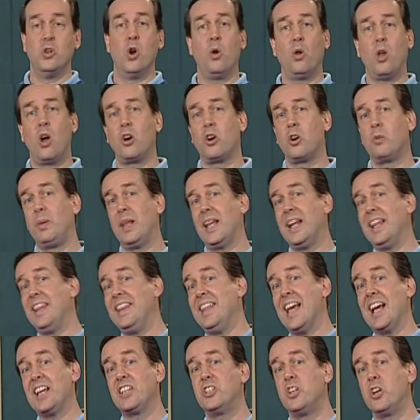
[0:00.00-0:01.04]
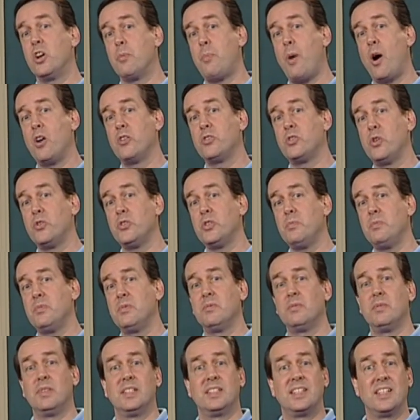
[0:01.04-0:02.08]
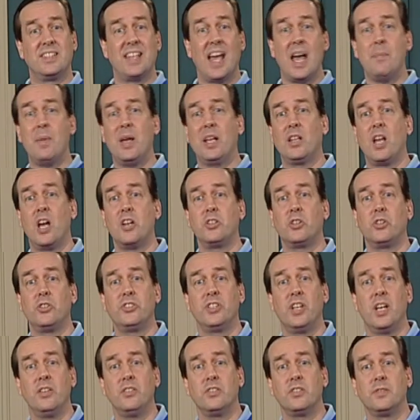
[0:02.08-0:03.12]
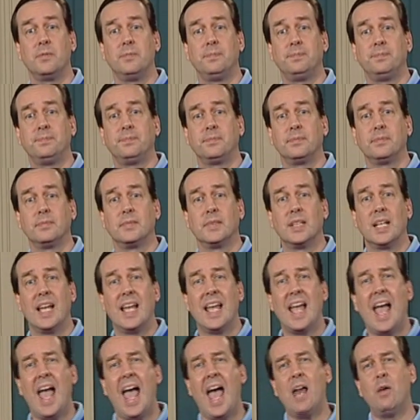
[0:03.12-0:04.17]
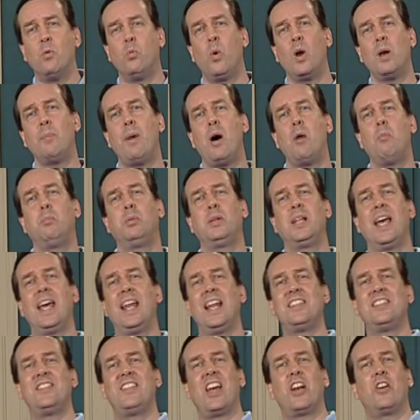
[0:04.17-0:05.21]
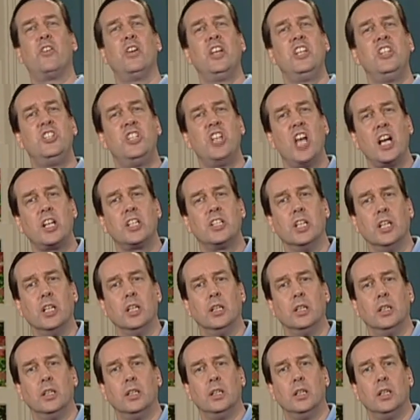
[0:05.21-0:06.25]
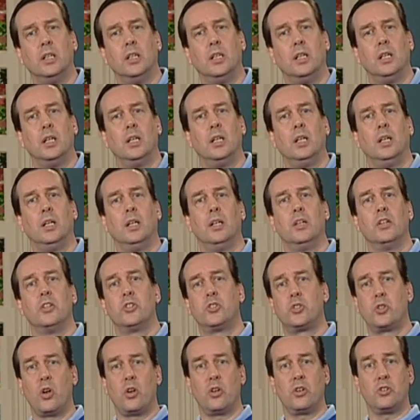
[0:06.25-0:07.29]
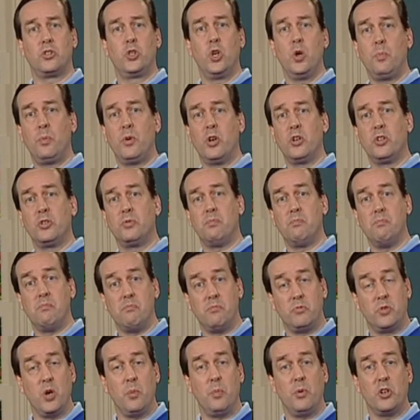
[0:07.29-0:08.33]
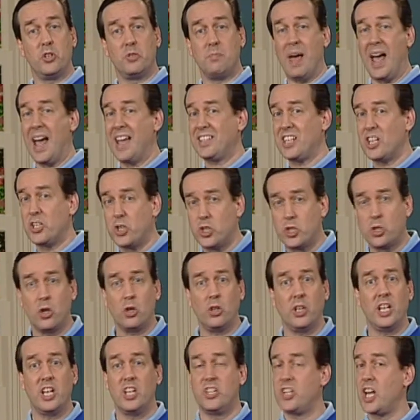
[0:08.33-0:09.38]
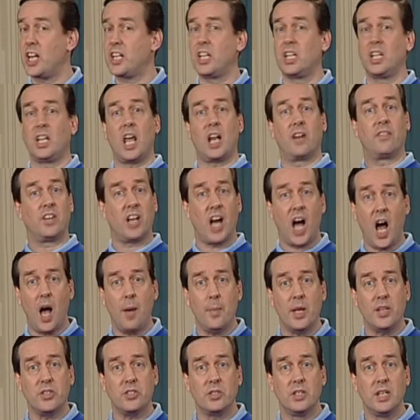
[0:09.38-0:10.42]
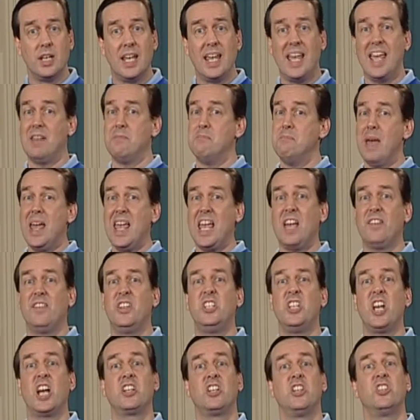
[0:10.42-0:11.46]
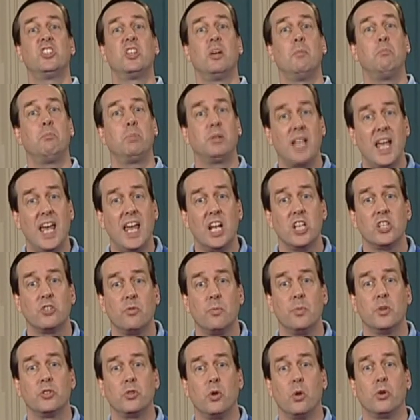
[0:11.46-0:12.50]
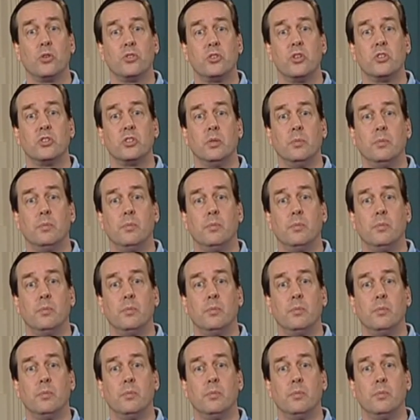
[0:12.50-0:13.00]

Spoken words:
longer a planet in the exterior part of the solar system. Does that make logical sense? And what about planets that are ejected? So Jupiter's mass has surely ejected a lot of comets. It may have ejected some planets from the solar system.